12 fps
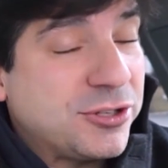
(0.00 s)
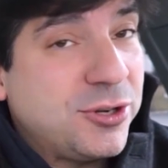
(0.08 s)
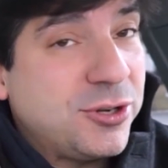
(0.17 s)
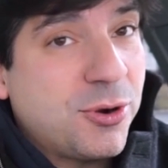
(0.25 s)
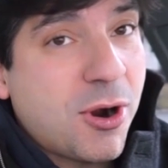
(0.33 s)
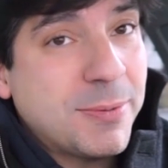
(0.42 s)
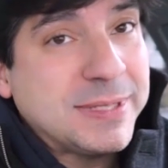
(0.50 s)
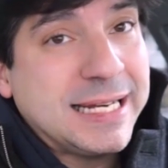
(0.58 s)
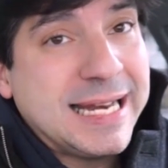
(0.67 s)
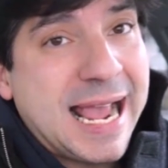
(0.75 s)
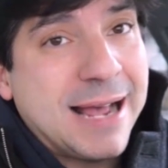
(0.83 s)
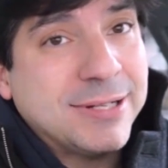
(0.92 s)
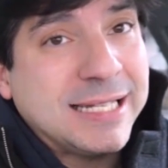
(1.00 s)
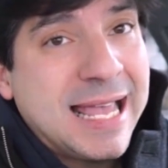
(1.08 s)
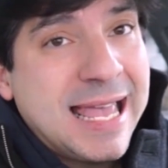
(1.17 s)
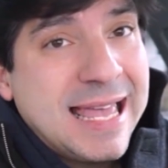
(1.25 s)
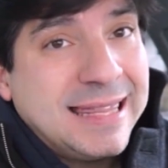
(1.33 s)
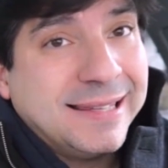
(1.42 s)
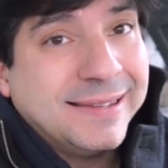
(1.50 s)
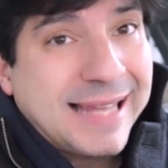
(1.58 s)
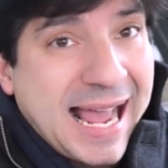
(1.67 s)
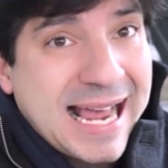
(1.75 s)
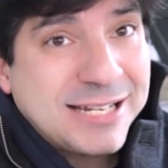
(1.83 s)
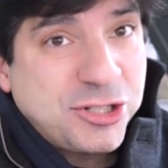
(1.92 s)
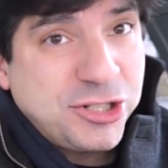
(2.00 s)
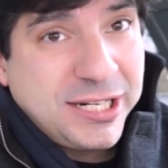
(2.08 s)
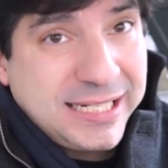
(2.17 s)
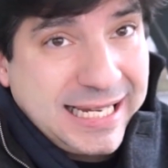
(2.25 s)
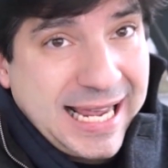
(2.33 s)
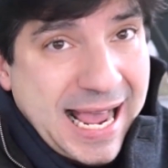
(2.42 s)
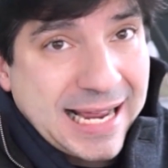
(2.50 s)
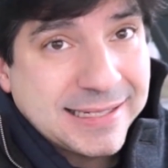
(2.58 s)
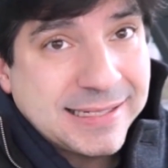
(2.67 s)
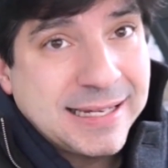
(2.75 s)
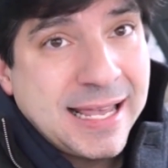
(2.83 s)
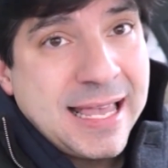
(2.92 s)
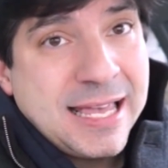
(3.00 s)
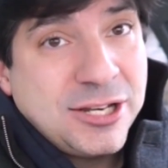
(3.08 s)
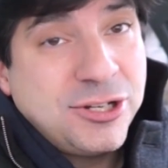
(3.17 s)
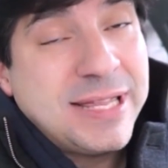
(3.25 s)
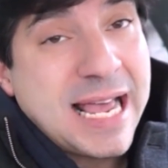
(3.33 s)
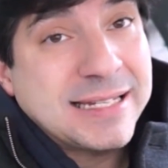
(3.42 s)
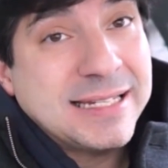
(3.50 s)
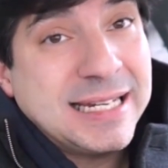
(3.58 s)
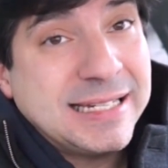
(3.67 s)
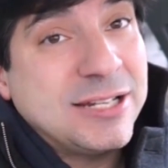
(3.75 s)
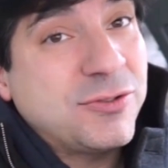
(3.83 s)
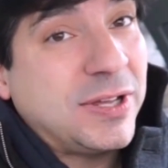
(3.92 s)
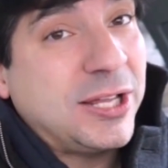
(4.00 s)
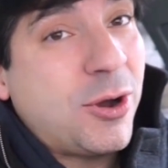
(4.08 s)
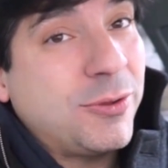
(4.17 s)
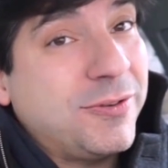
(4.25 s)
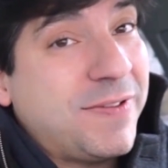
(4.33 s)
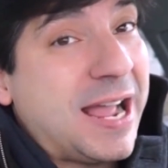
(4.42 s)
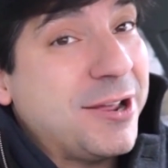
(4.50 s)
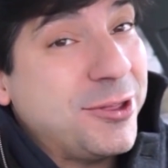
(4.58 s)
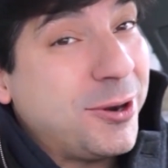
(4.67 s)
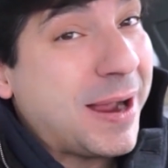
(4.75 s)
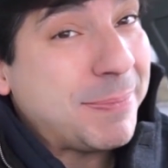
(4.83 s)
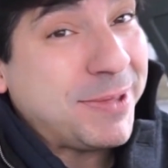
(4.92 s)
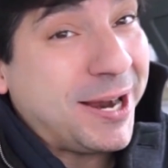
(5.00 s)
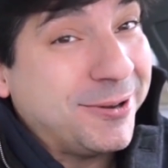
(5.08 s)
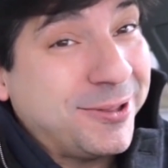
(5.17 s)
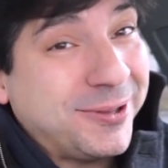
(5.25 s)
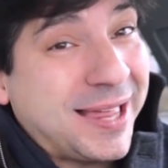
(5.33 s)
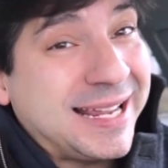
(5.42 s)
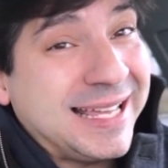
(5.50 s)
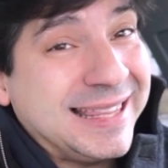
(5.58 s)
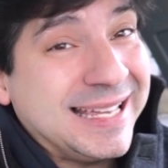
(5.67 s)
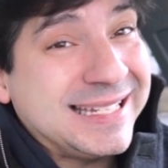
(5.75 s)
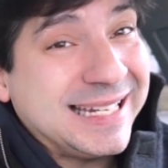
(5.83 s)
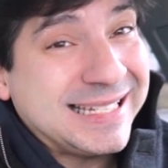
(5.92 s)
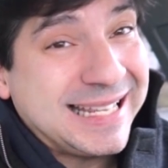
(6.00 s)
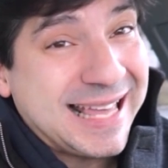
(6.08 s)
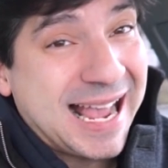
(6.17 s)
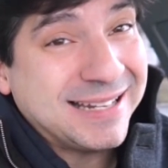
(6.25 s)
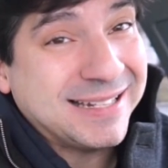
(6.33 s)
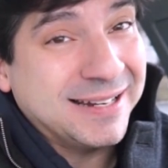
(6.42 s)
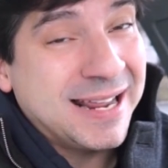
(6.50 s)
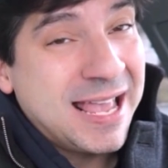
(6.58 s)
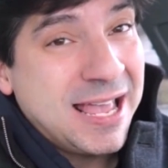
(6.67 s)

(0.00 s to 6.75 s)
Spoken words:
this new car was announced, the last GTS, 2016, really hold their value. They're up there. They're like in the $60,000